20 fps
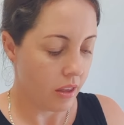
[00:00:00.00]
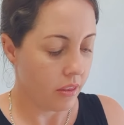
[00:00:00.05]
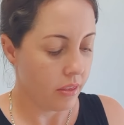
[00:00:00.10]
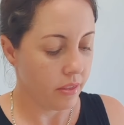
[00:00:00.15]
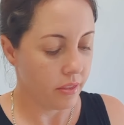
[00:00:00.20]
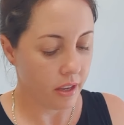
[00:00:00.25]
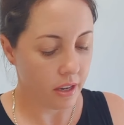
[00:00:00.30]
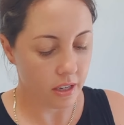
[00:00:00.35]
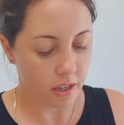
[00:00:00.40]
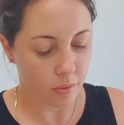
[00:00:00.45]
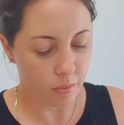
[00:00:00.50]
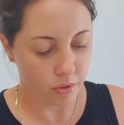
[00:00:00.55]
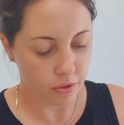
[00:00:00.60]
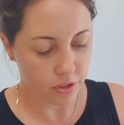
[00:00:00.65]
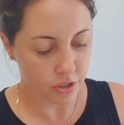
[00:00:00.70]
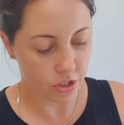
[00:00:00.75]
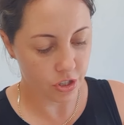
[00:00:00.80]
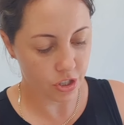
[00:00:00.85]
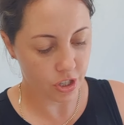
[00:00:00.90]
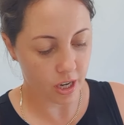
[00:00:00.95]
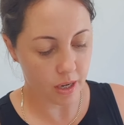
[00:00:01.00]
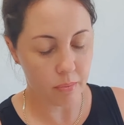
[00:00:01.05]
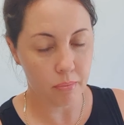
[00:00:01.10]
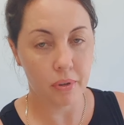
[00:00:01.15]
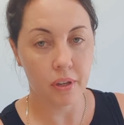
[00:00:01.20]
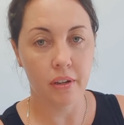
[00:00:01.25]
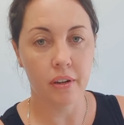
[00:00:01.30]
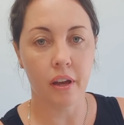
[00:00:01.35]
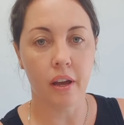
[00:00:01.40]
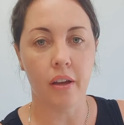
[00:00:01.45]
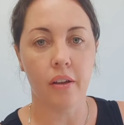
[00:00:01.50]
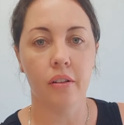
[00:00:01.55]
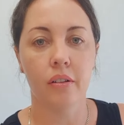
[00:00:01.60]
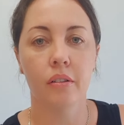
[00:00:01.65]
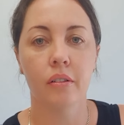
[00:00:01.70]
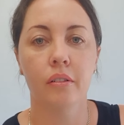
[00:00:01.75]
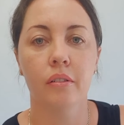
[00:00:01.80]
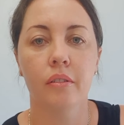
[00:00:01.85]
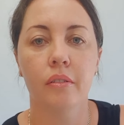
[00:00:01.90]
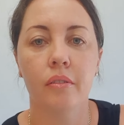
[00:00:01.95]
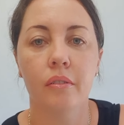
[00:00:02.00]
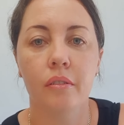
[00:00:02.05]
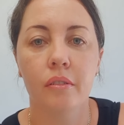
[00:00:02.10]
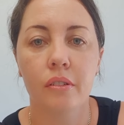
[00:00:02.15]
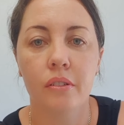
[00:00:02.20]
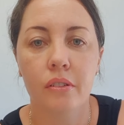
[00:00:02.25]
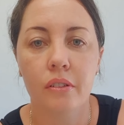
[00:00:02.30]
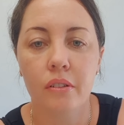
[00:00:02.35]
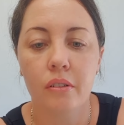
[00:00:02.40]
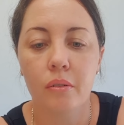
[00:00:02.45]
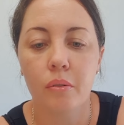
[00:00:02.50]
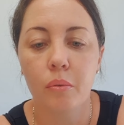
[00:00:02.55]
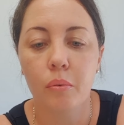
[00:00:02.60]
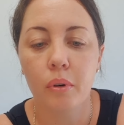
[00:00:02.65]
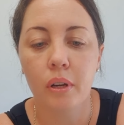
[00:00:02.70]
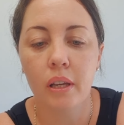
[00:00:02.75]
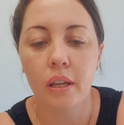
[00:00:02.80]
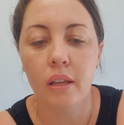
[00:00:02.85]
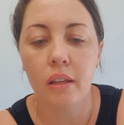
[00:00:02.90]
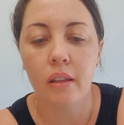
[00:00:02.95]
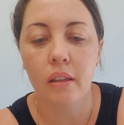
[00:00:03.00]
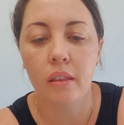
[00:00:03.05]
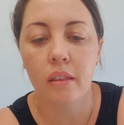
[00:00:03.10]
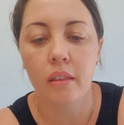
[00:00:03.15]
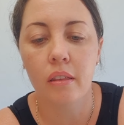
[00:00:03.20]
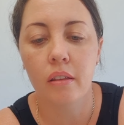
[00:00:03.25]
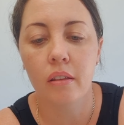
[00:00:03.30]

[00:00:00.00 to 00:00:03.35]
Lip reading: Then you want to shape your nail with,